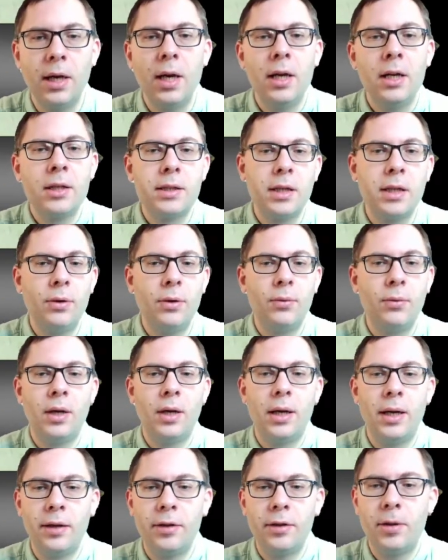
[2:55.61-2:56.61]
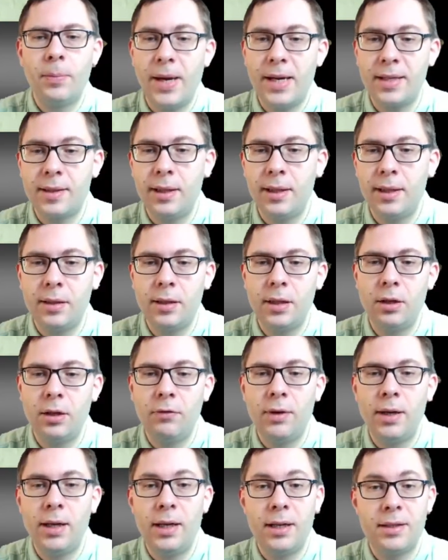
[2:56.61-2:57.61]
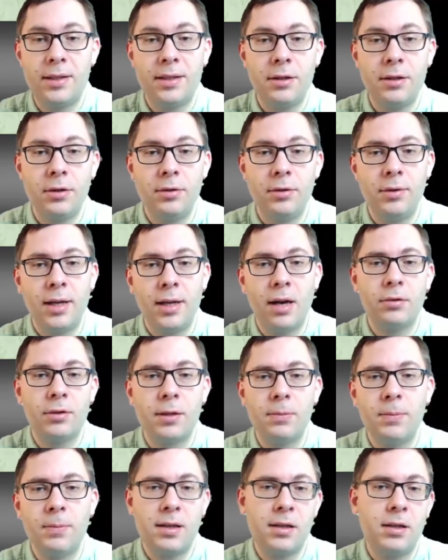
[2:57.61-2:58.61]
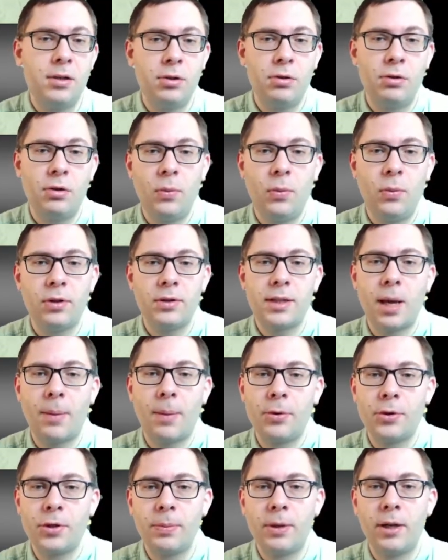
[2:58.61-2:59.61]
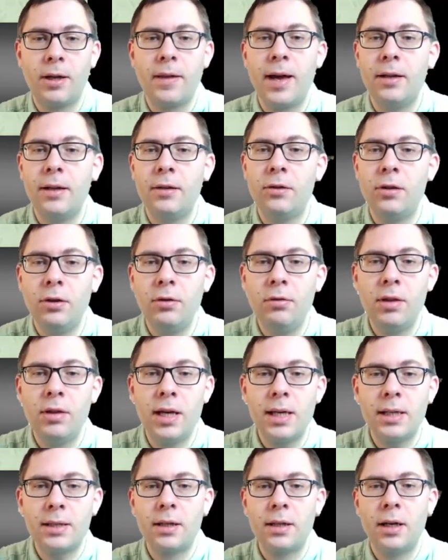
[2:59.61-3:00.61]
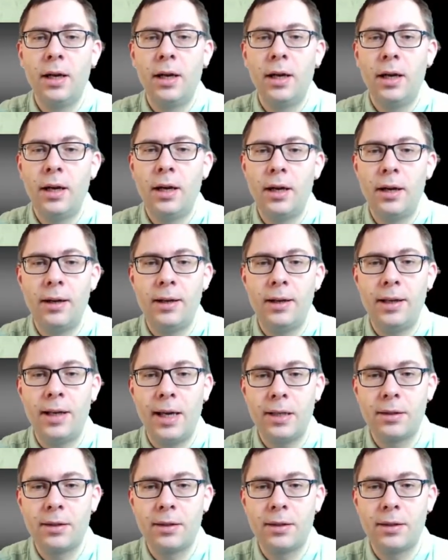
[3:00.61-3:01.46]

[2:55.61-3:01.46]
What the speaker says: So the best thing to do really is to get onto Messenger or WhatsApp or something like that and do this lesson